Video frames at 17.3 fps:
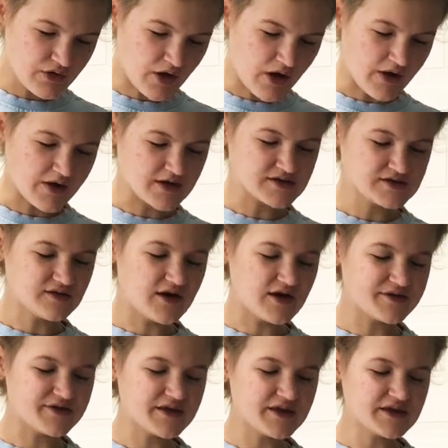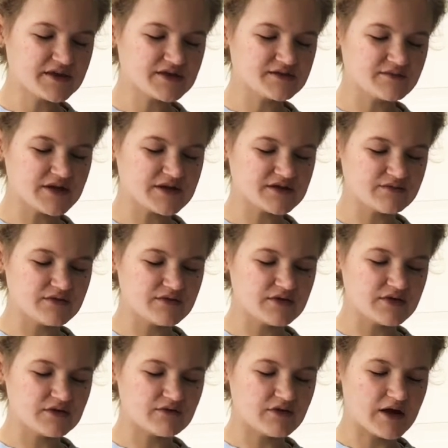Okay, so I think it's meant to
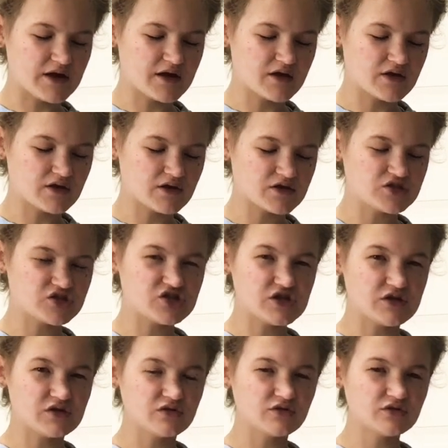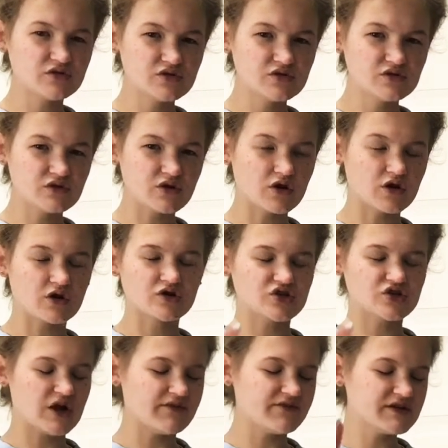be like chilled or
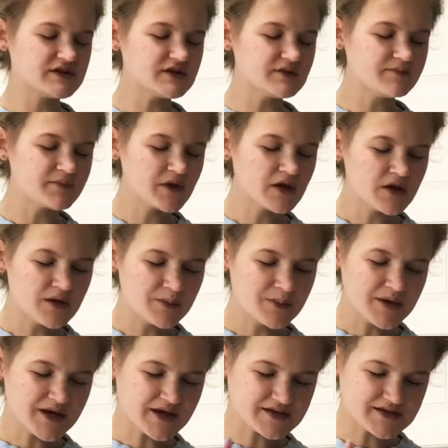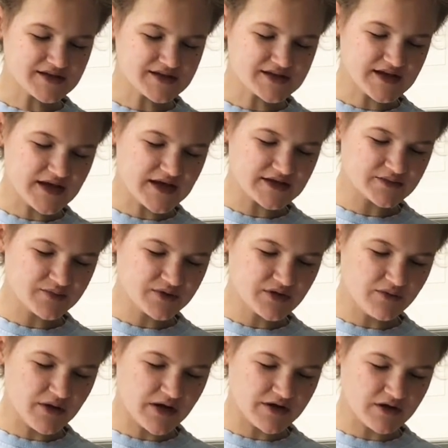softened because it says put
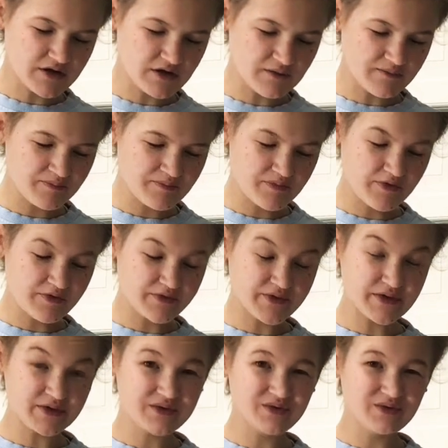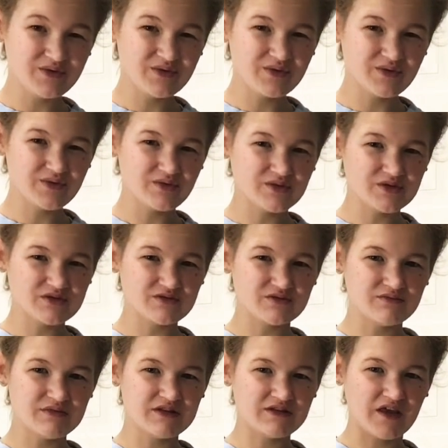the butter fondue, which would
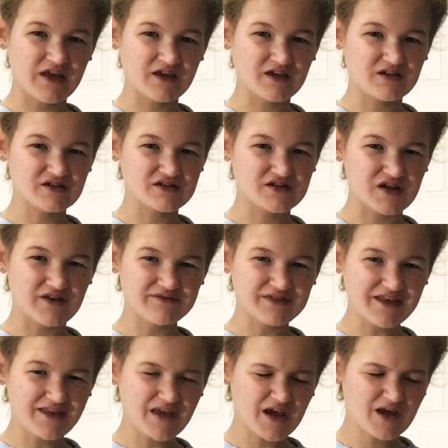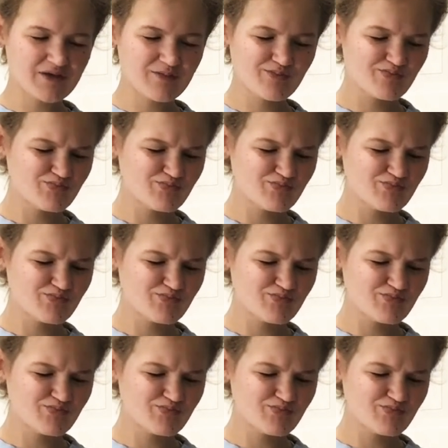mean like soft, I think,